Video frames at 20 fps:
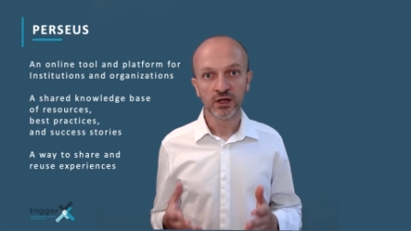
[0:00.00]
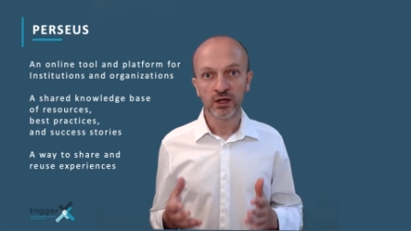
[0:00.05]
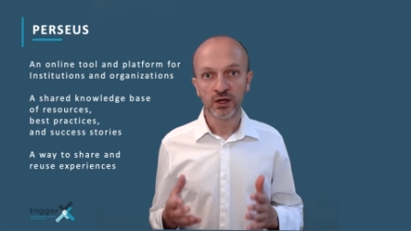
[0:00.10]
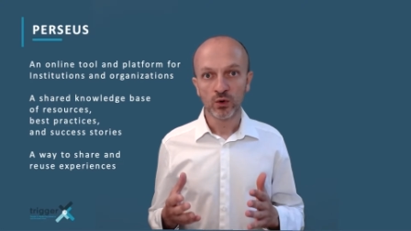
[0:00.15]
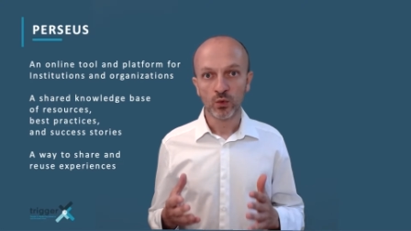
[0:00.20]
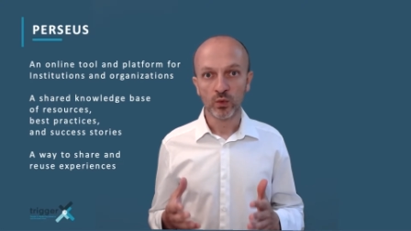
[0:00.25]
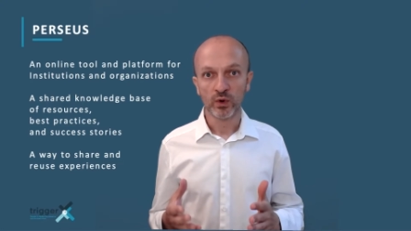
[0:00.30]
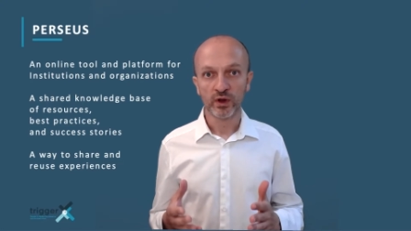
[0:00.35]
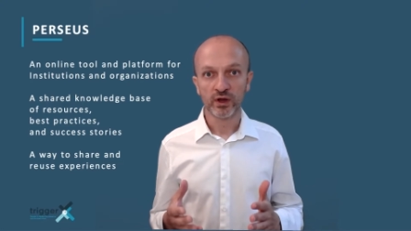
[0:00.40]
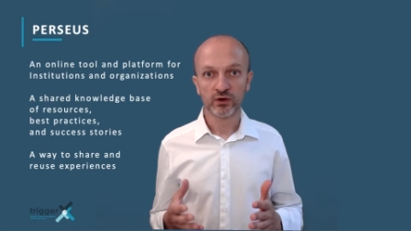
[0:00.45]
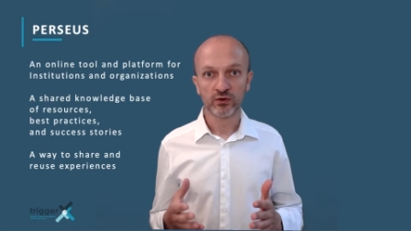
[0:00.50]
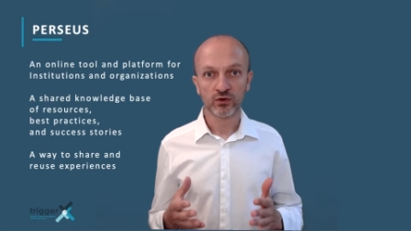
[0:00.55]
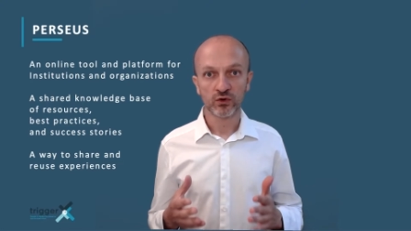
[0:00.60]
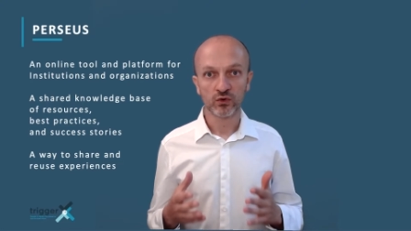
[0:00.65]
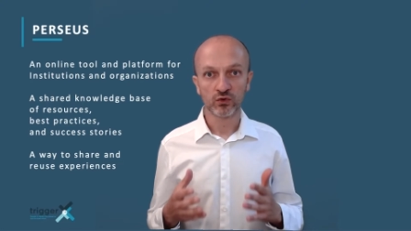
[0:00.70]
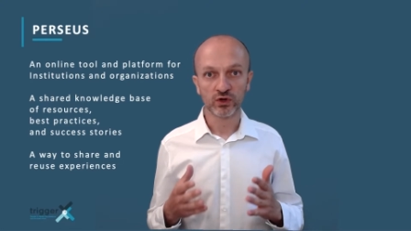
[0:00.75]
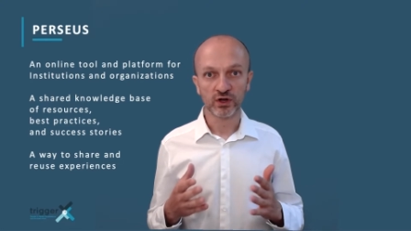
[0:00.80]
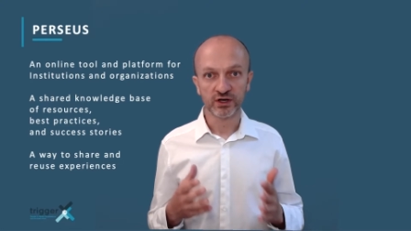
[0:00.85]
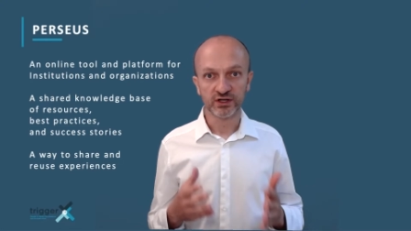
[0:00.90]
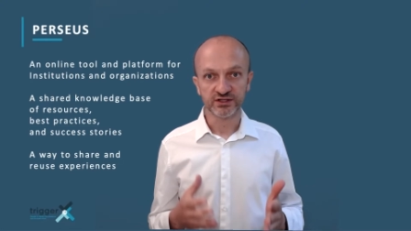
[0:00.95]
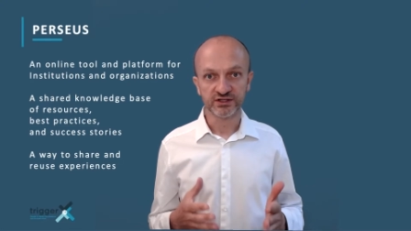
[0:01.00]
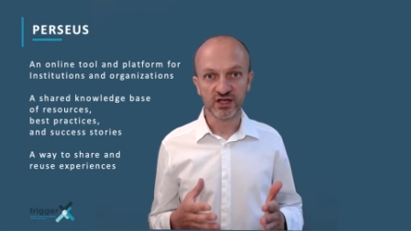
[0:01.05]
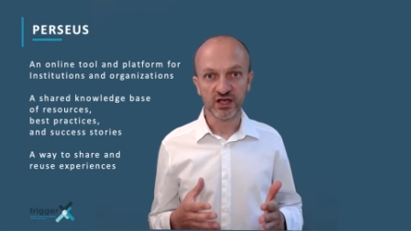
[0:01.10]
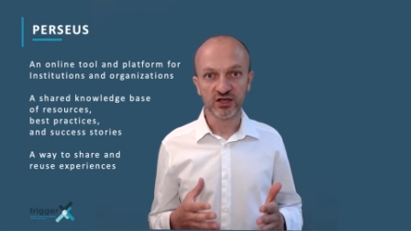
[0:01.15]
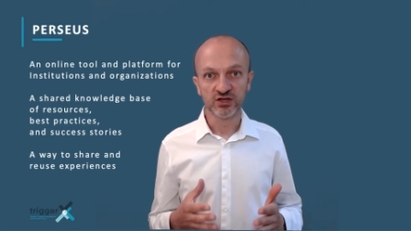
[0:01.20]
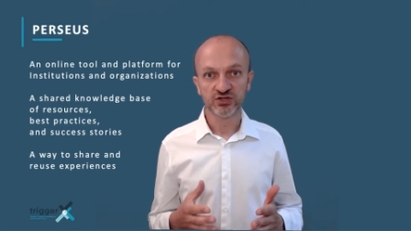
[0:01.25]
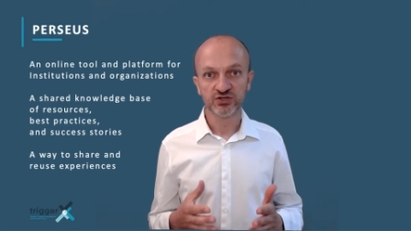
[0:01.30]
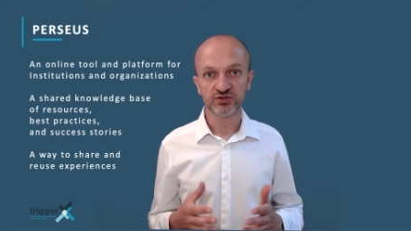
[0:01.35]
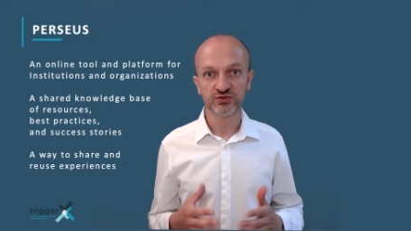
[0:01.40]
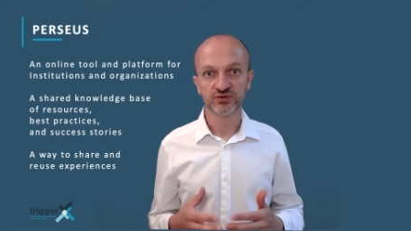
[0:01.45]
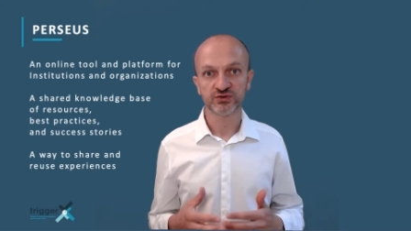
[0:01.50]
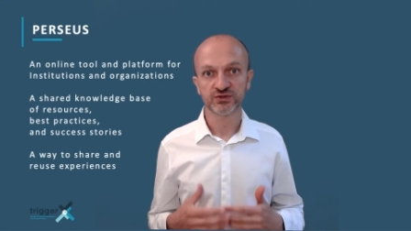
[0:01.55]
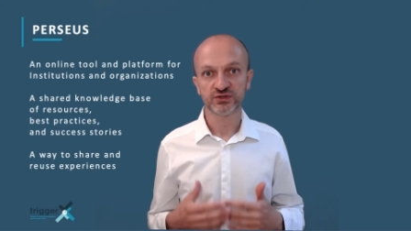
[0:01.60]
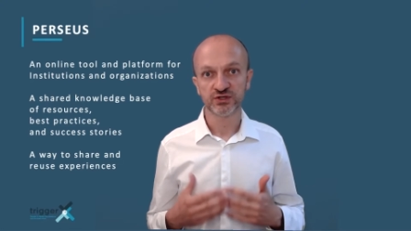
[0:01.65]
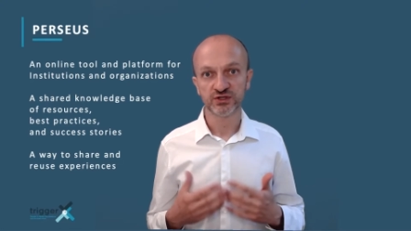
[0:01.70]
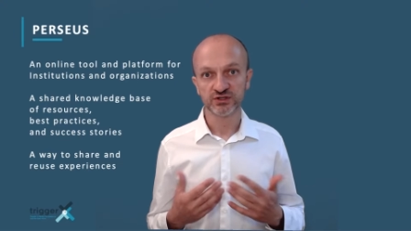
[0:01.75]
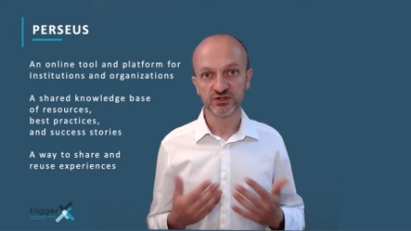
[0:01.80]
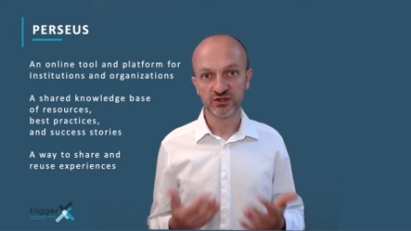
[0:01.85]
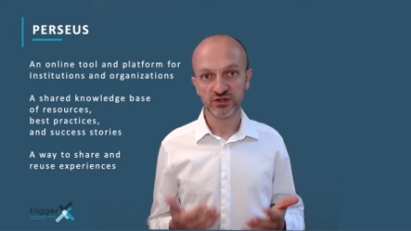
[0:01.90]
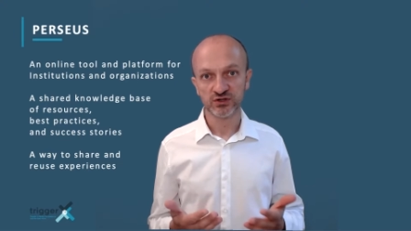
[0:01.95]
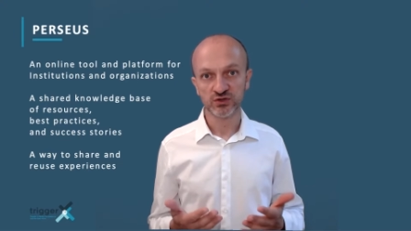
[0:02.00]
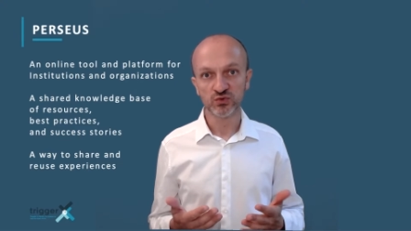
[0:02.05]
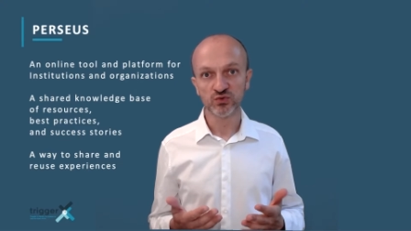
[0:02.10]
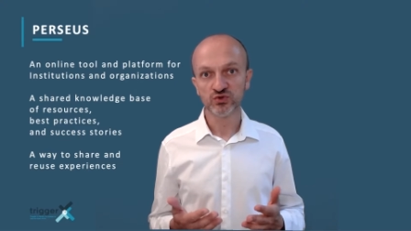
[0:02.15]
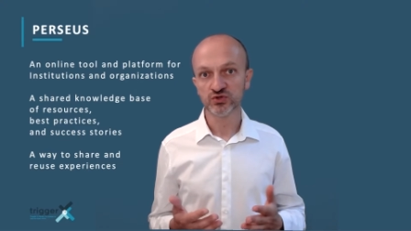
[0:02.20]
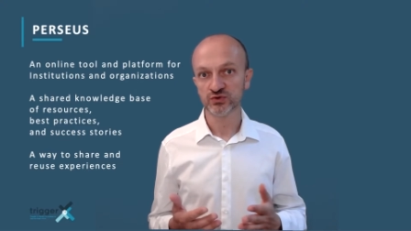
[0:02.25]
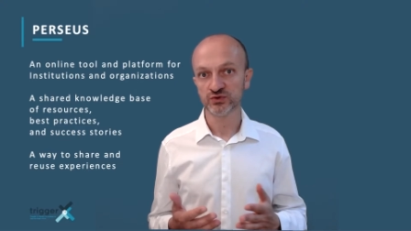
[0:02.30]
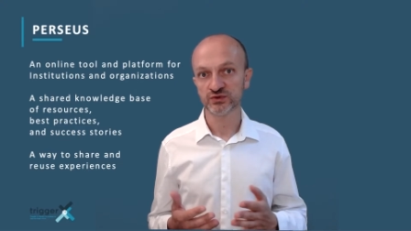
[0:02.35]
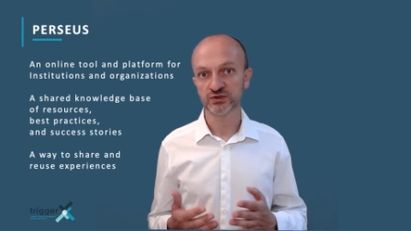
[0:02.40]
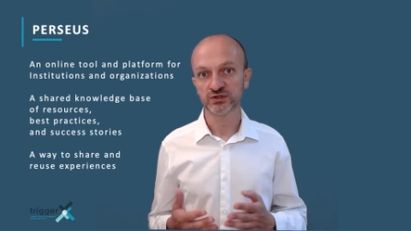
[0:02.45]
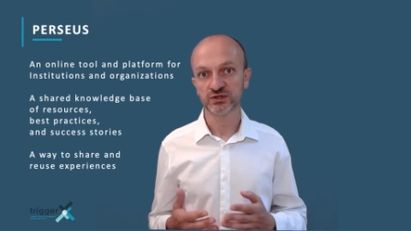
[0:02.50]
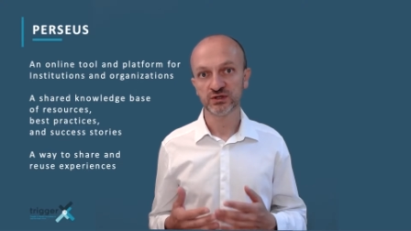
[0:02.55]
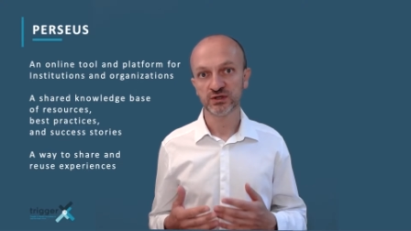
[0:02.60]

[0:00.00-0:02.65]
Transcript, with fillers: where organizations, institutions,